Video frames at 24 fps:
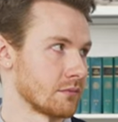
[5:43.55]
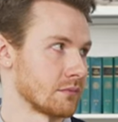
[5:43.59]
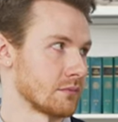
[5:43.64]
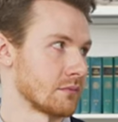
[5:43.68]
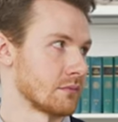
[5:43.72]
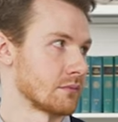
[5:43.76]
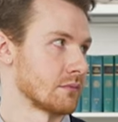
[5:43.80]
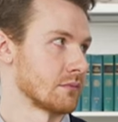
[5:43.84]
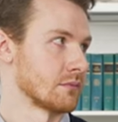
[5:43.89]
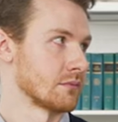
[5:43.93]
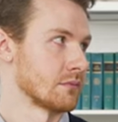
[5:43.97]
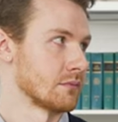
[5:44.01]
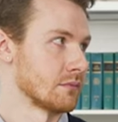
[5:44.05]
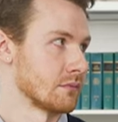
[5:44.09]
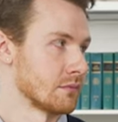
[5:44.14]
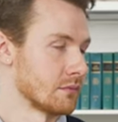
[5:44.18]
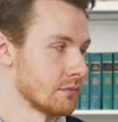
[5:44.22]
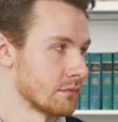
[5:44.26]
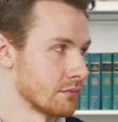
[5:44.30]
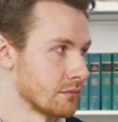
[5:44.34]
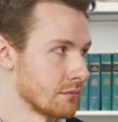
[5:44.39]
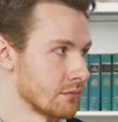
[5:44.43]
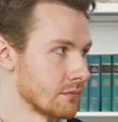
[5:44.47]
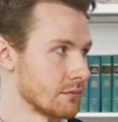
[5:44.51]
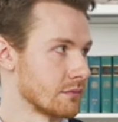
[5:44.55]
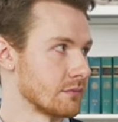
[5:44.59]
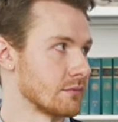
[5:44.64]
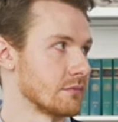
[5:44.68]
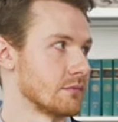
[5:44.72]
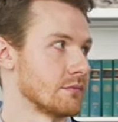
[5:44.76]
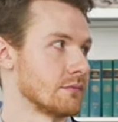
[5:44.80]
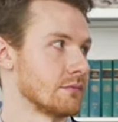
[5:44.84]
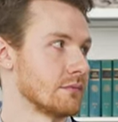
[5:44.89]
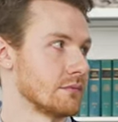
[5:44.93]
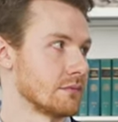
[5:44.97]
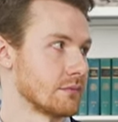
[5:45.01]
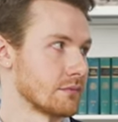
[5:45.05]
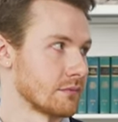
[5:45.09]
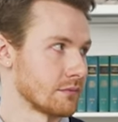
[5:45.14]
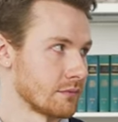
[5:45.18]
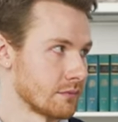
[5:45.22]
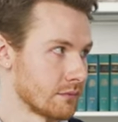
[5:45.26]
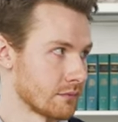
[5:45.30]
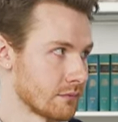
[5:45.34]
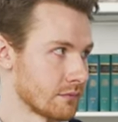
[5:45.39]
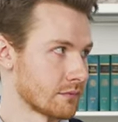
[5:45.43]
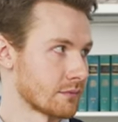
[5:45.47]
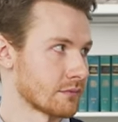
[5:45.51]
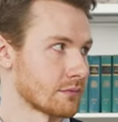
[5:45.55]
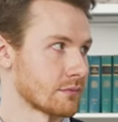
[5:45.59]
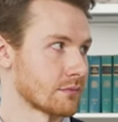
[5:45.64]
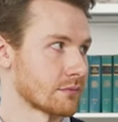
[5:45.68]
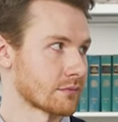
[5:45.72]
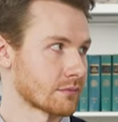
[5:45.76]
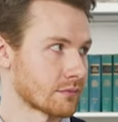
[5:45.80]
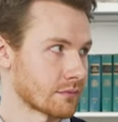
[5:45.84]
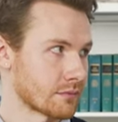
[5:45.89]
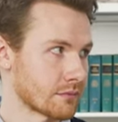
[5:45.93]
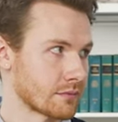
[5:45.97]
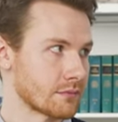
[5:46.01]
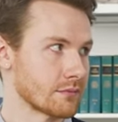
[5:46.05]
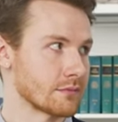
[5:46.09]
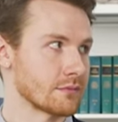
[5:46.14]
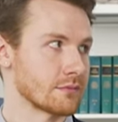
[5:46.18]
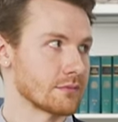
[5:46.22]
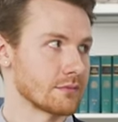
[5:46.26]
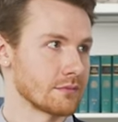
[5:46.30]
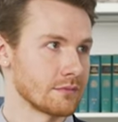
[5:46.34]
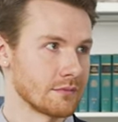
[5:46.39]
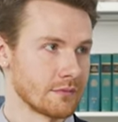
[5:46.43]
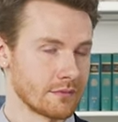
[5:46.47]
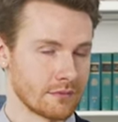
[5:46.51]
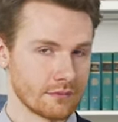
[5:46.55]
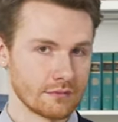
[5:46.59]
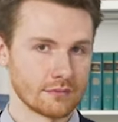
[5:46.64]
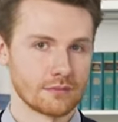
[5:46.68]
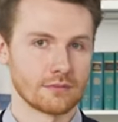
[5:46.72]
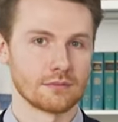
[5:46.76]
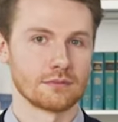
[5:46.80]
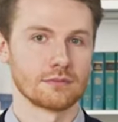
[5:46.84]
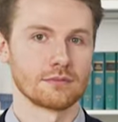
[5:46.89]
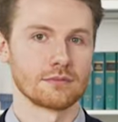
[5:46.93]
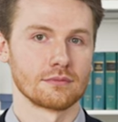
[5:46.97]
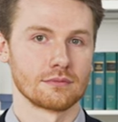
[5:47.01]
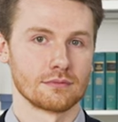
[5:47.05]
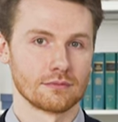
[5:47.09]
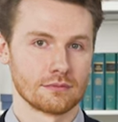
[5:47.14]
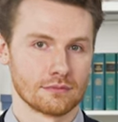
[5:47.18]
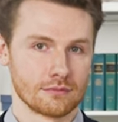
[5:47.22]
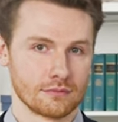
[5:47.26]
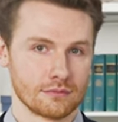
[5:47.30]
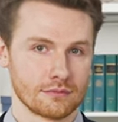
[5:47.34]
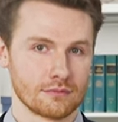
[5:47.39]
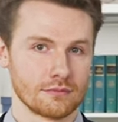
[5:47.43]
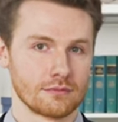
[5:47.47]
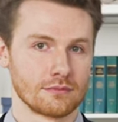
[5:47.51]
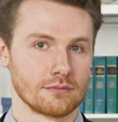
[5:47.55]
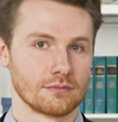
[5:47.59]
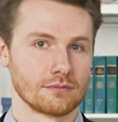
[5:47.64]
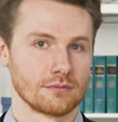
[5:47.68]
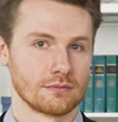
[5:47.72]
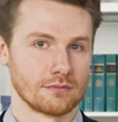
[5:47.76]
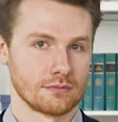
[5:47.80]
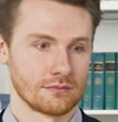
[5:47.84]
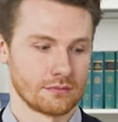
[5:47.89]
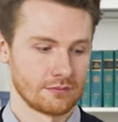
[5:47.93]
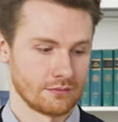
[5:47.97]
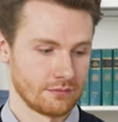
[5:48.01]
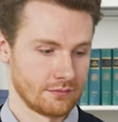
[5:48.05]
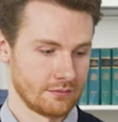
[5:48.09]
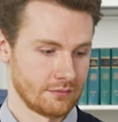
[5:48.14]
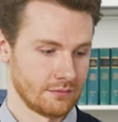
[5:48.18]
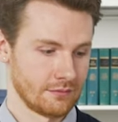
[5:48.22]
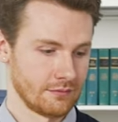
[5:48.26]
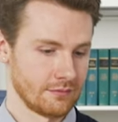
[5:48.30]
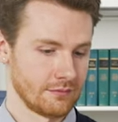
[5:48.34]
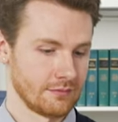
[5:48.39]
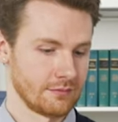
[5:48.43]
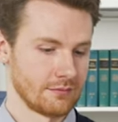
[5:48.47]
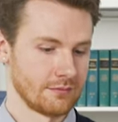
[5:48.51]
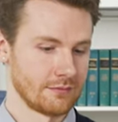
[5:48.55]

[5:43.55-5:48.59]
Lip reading: No words are spoken by the person on screen.